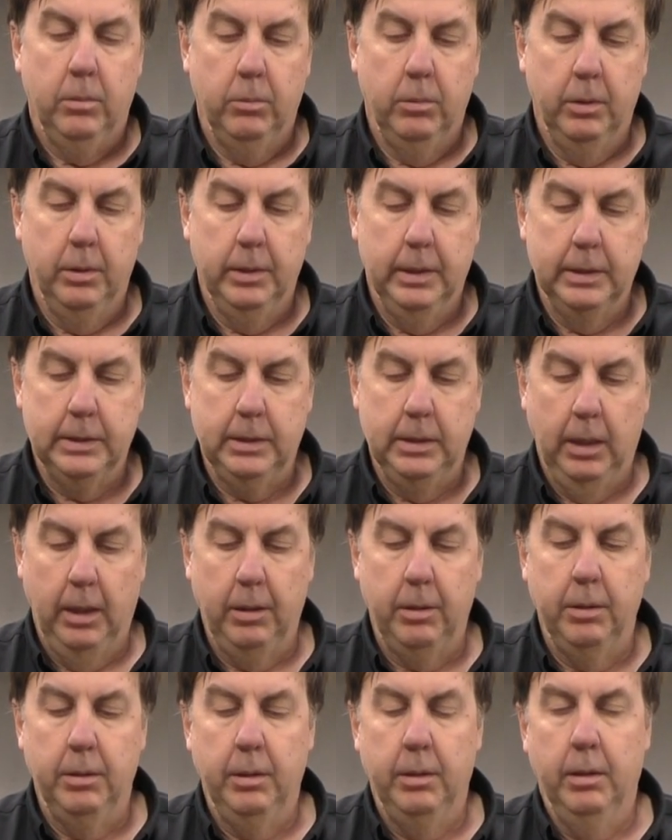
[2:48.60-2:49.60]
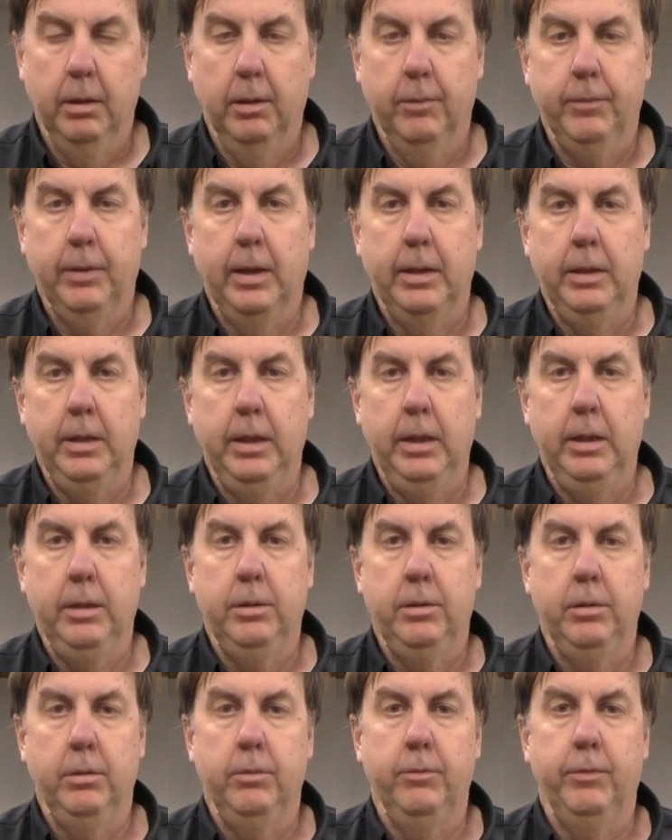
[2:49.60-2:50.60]
Well, that's not good enough. I
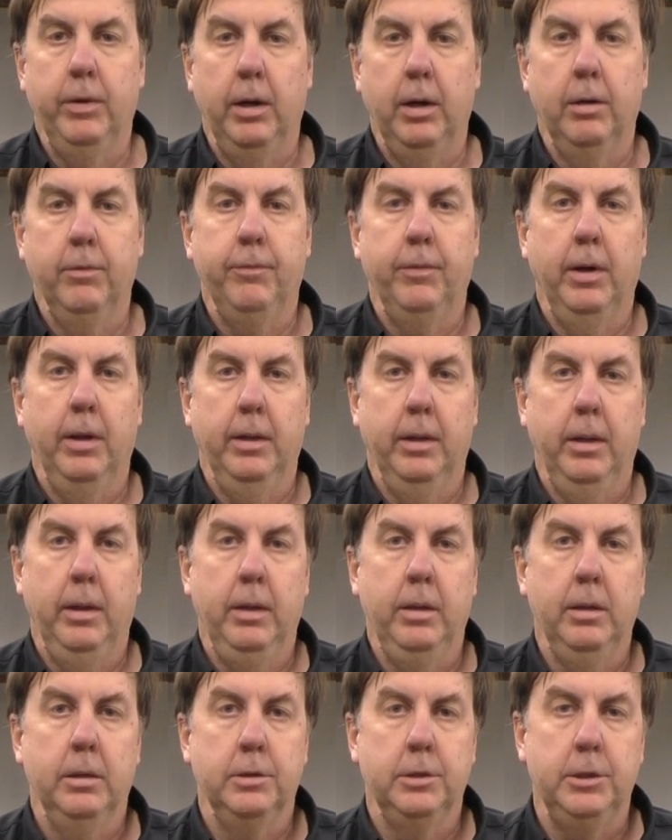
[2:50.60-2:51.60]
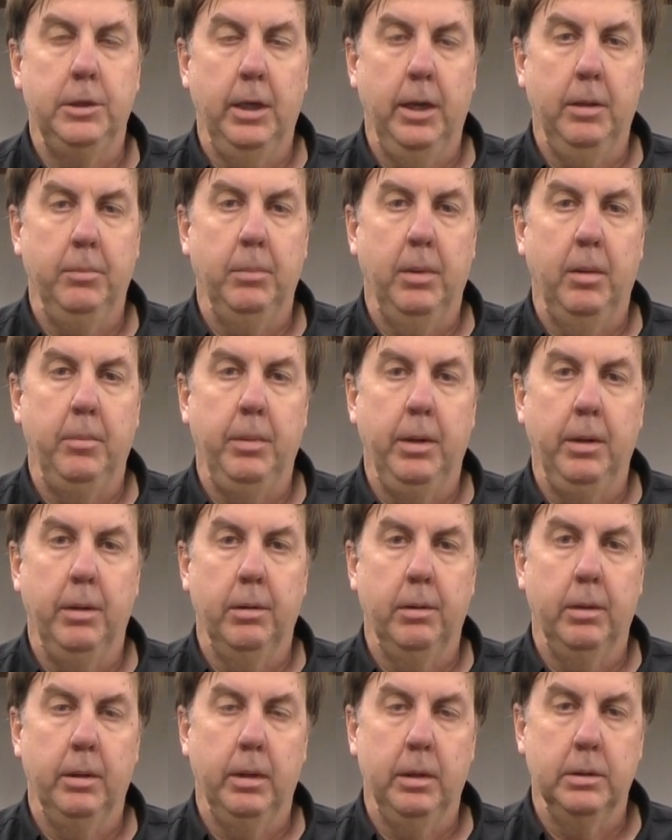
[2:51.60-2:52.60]
need to verify that. I need to check my
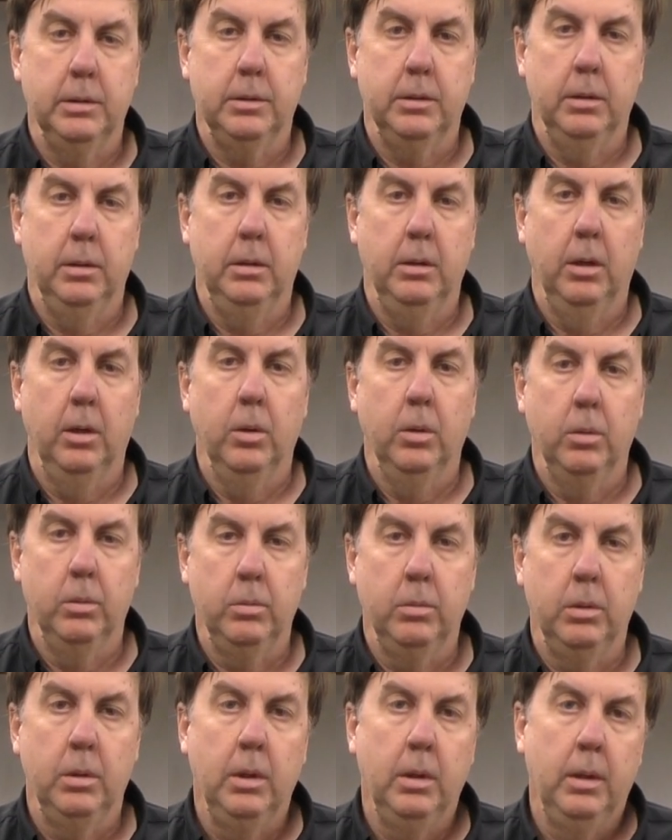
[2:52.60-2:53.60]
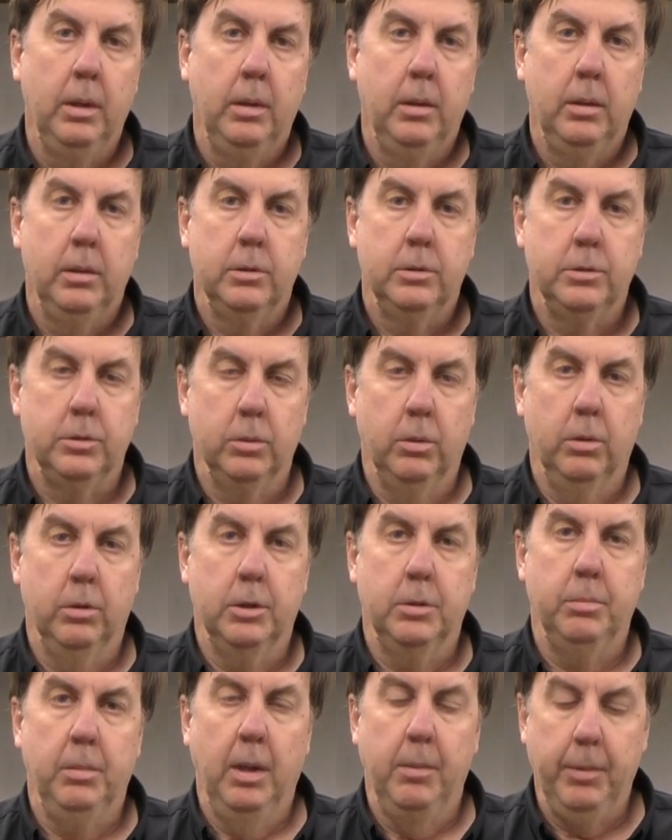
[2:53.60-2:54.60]
meter against a known
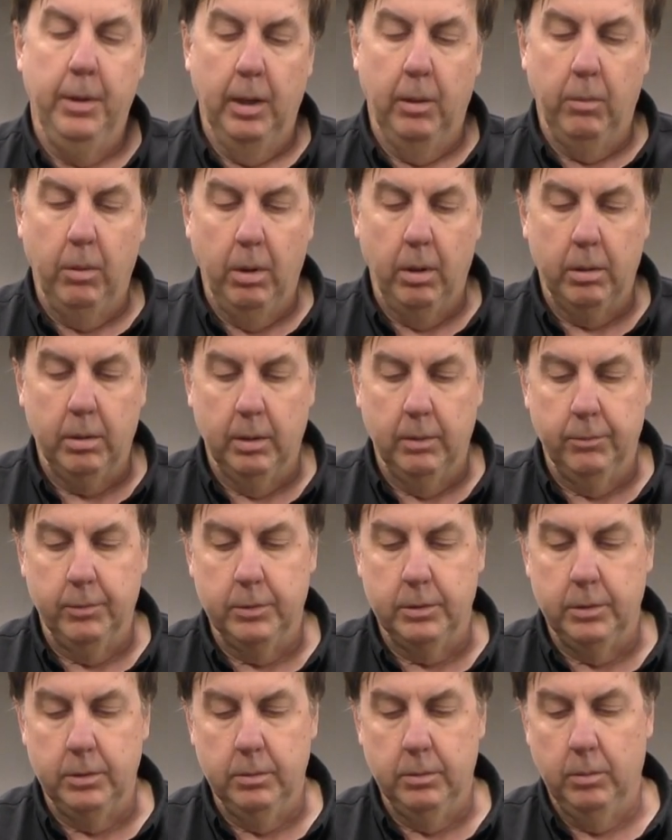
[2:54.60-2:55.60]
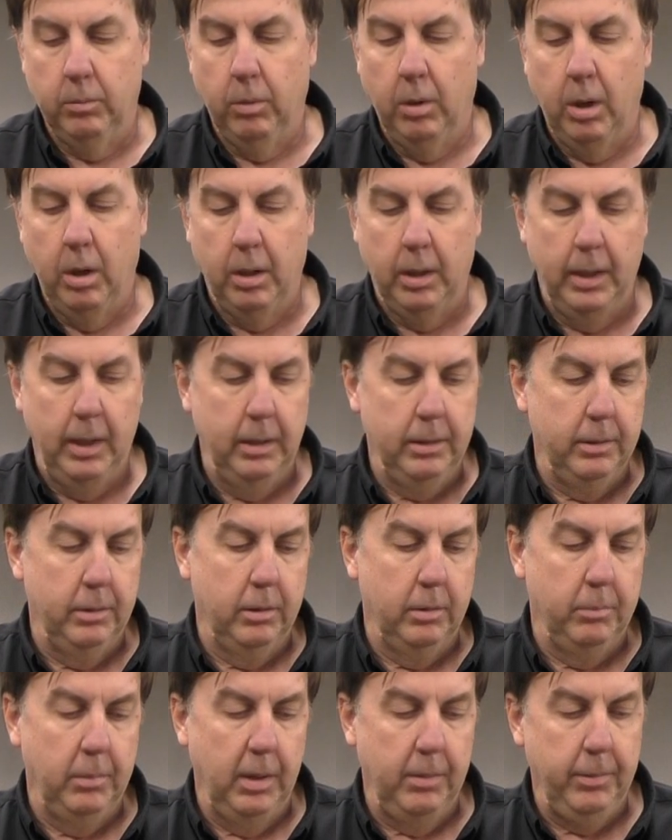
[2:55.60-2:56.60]
source. Maybe I'll walk over to a wall outlet,
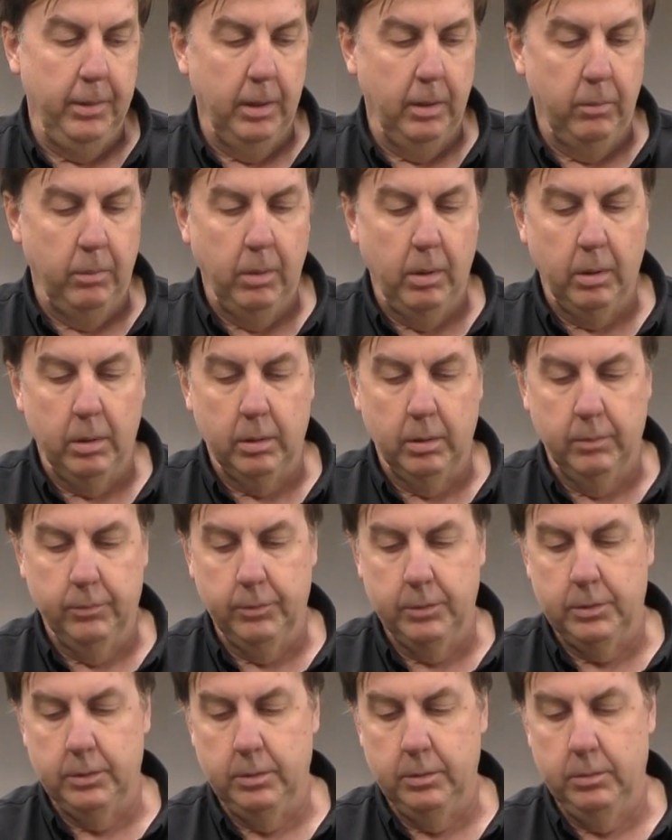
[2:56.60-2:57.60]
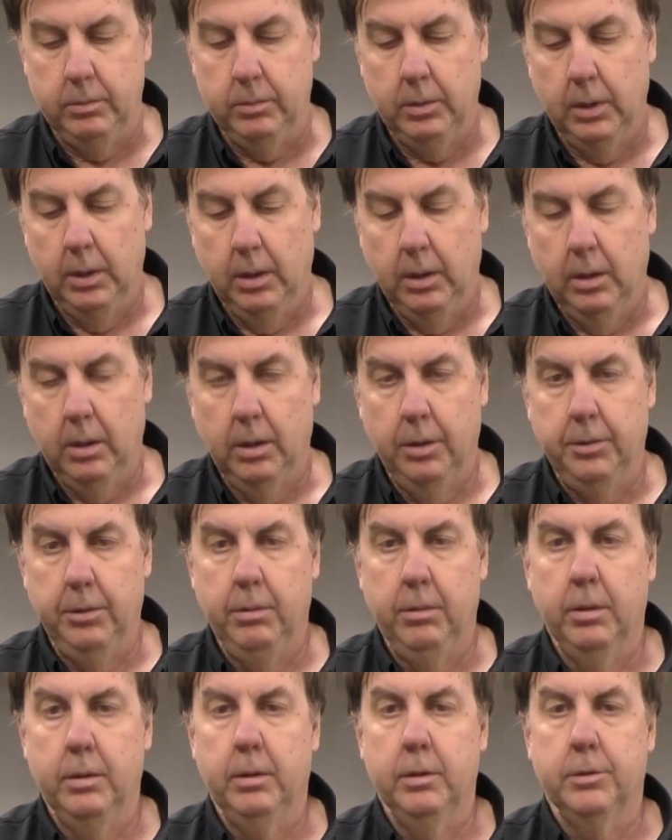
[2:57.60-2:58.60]
or maybe I'll walk over to a
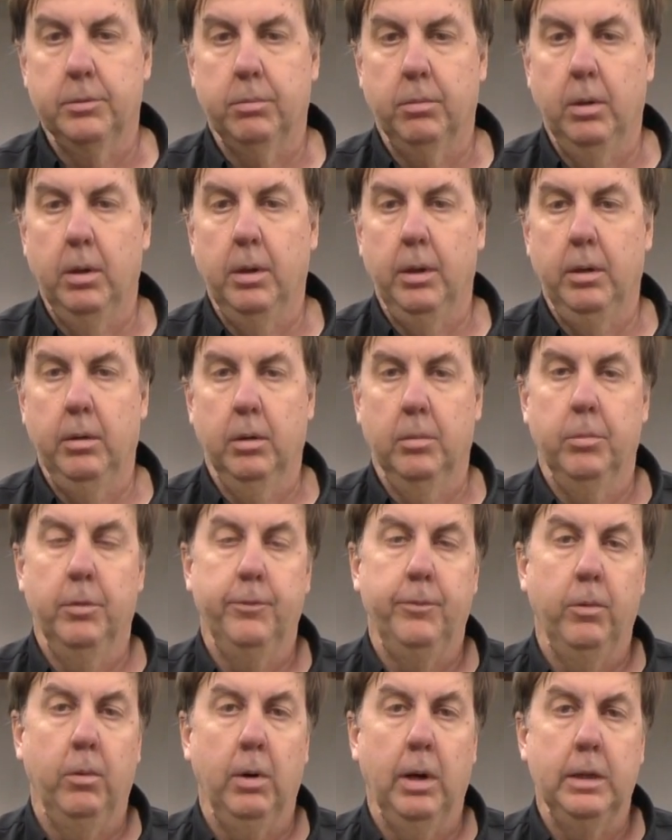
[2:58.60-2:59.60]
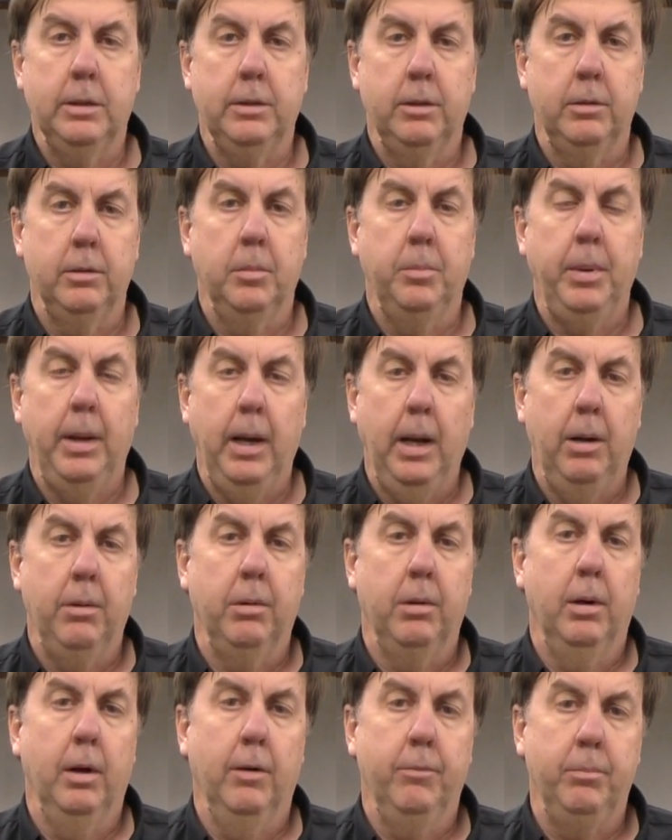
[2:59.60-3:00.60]
unit that's running, or before I turn the
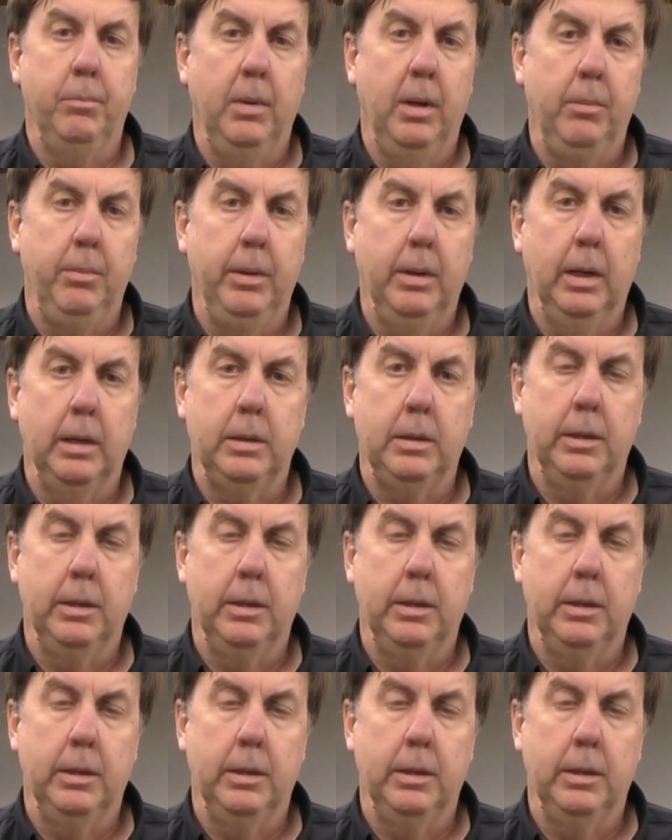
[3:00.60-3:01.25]
power off, maybe I